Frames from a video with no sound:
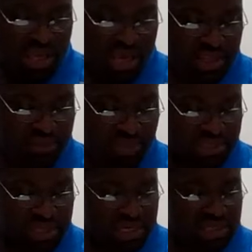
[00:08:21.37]
had to be
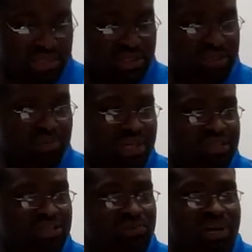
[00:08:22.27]
taken to a
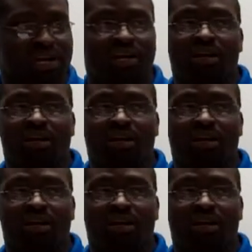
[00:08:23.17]
place to where